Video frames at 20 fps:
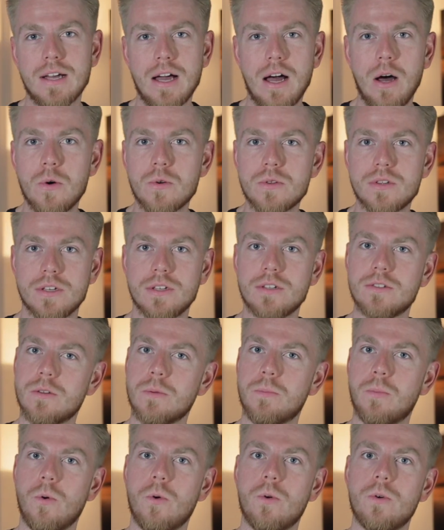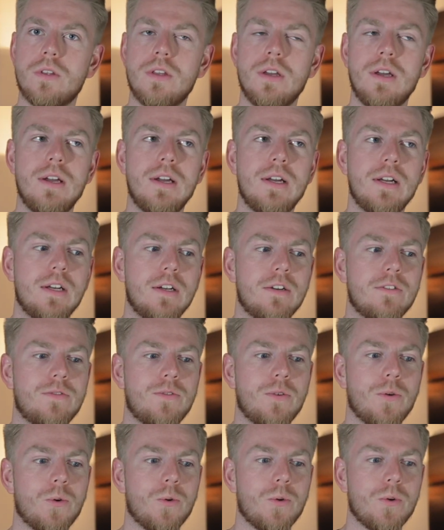housing support
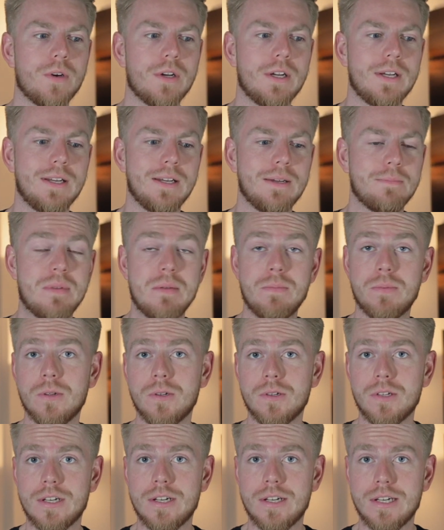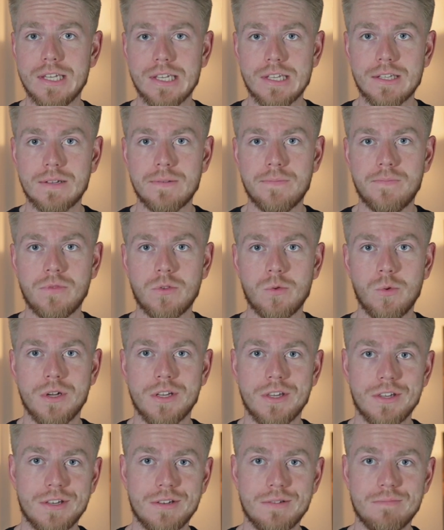for people in need,
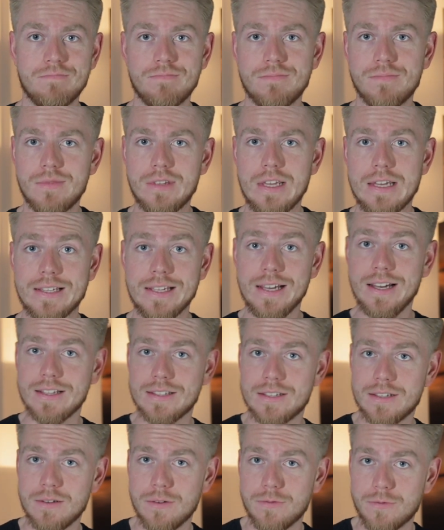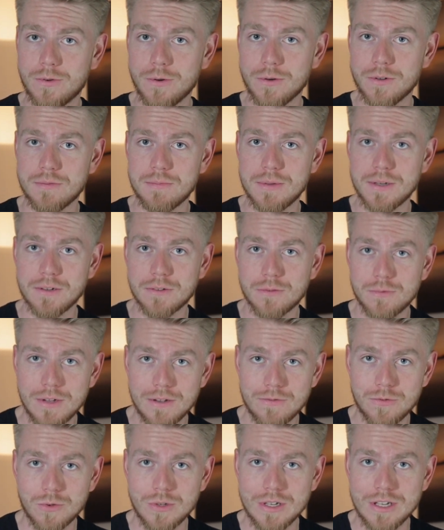which is us, of course, because we
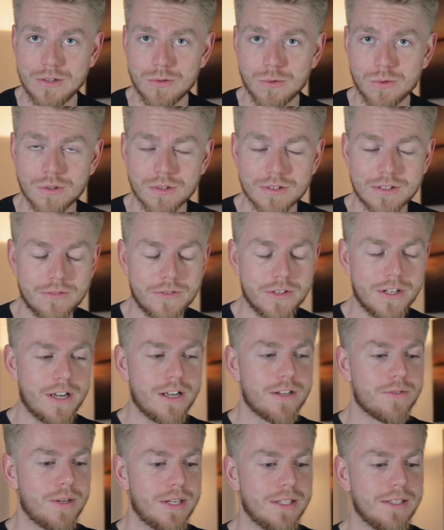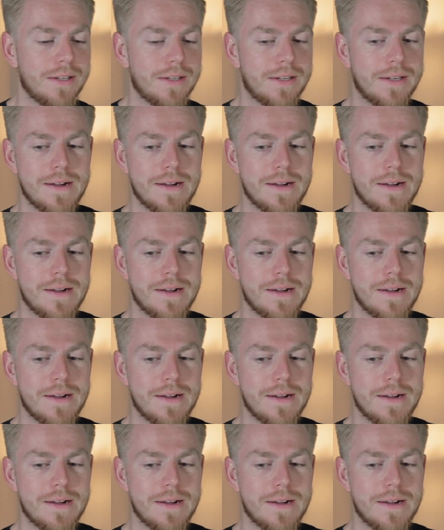have to eat noodles every night, right?